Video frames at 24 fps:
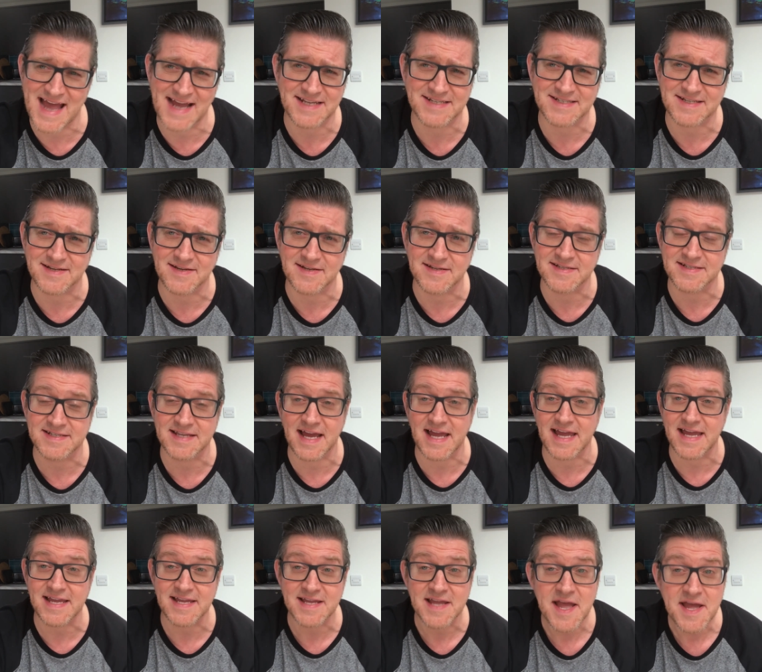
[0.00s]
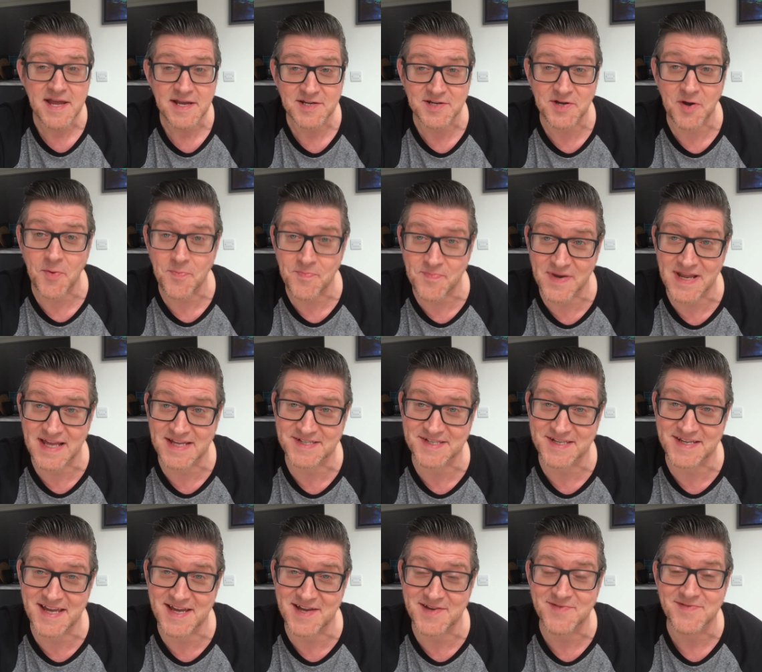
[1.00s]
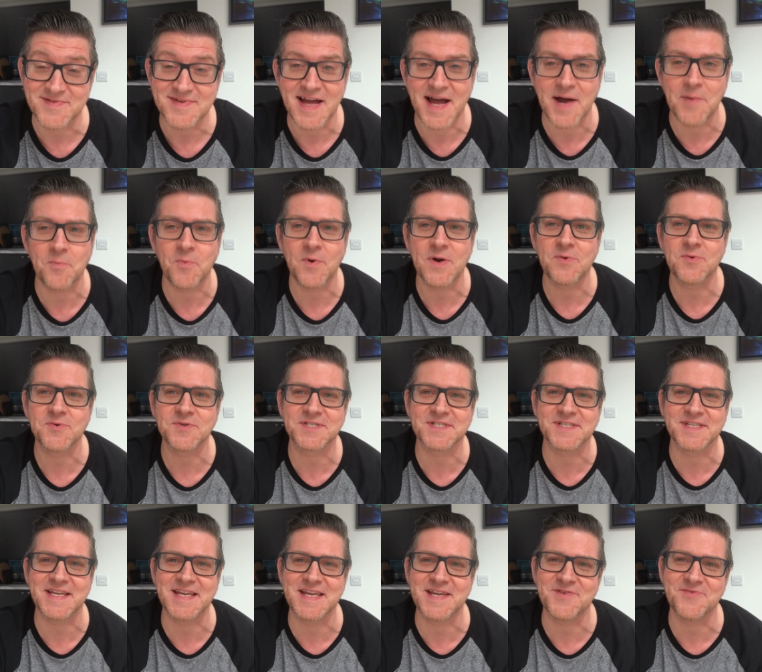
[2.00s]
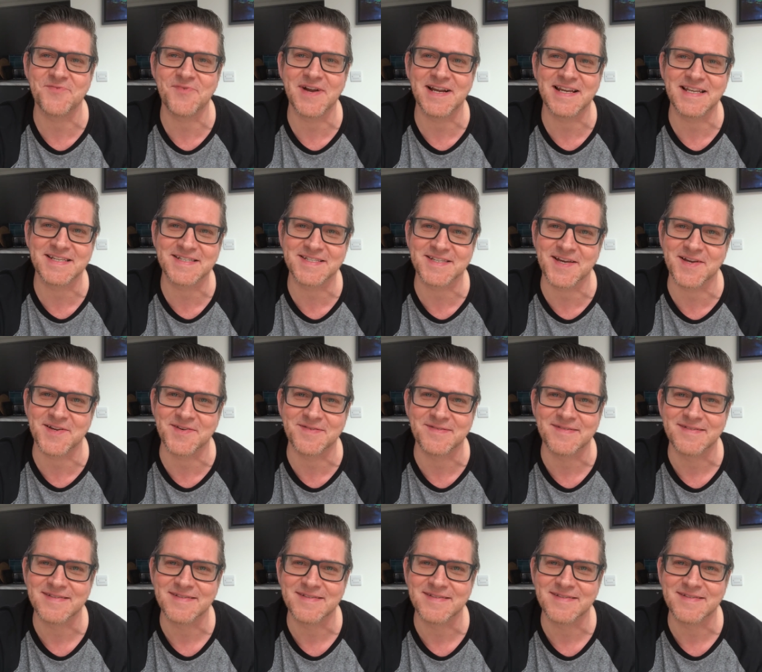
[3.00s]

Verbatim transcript: God bless you, and we will see you really soon. Take care.